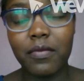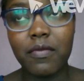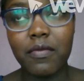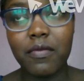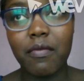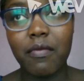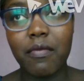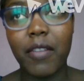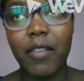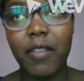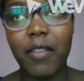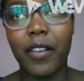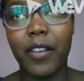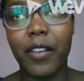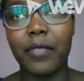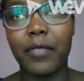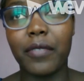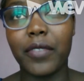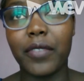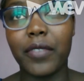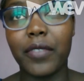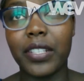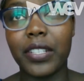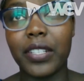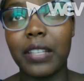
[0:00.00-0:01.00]

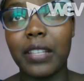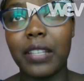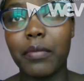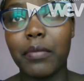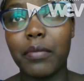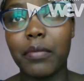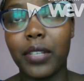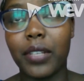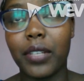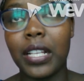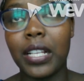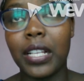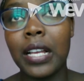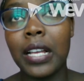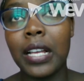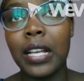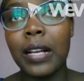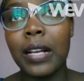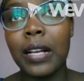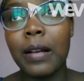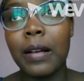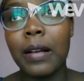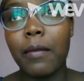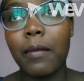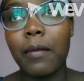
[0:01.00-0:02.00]
For example,
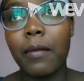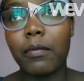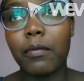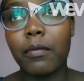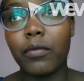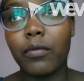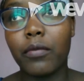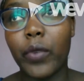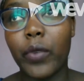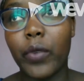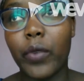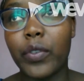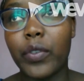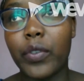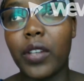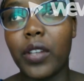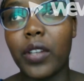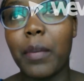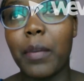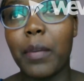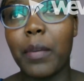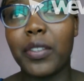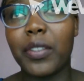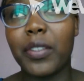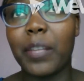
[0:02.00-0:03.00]
when we talk
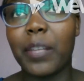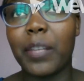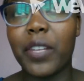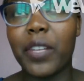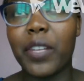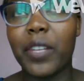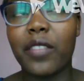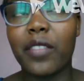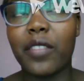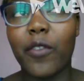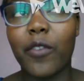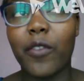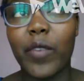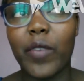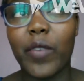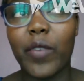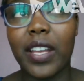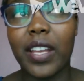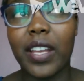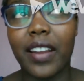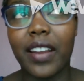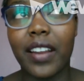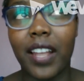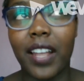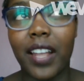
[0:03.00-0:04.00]
about somebody
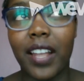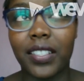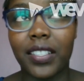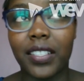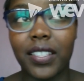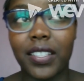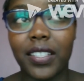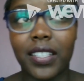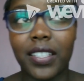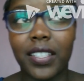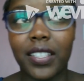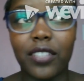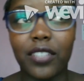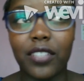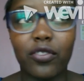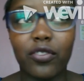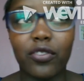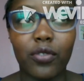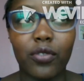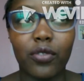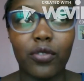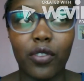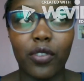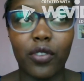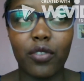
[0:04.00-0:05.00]
throwing a rat
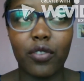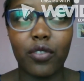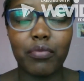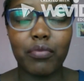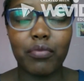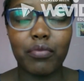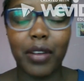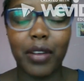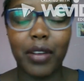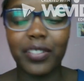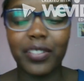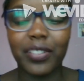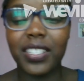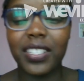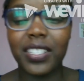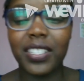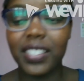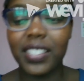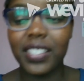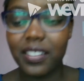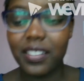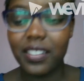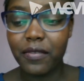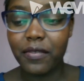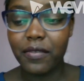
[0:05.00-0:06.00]
into your compound, it
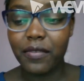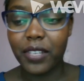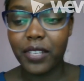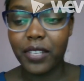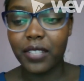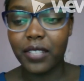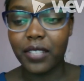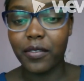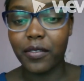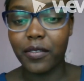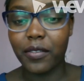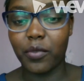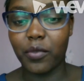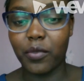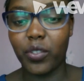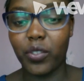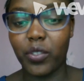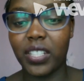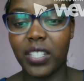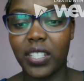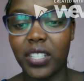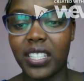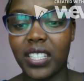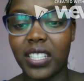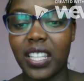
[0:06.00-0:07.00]
is different from
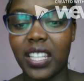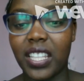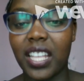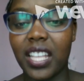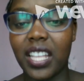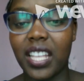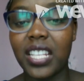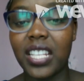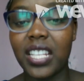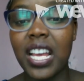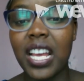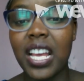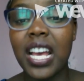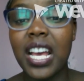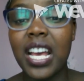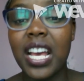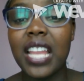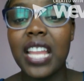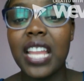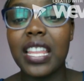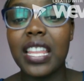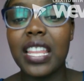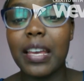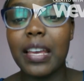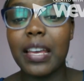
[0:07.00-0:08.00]
nuisance in that
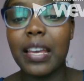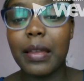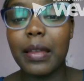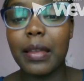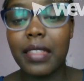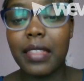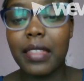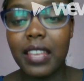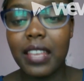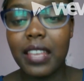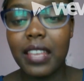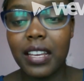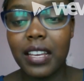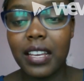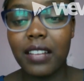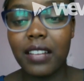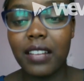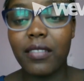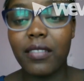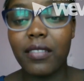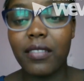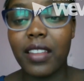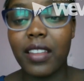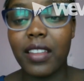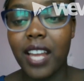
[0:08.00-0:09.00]
the
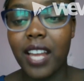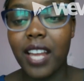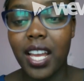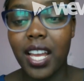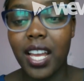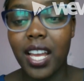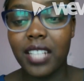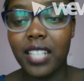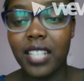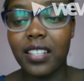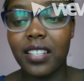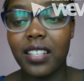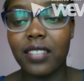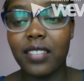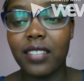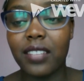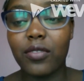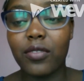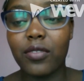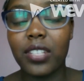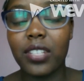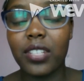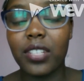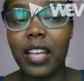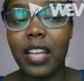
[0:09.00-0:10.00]
rat does
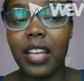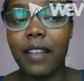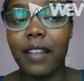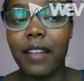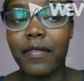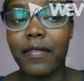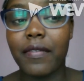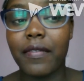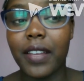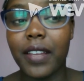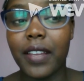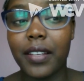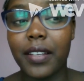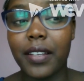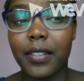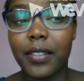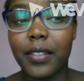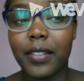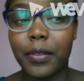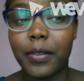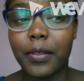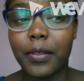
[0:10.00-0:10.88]
not affect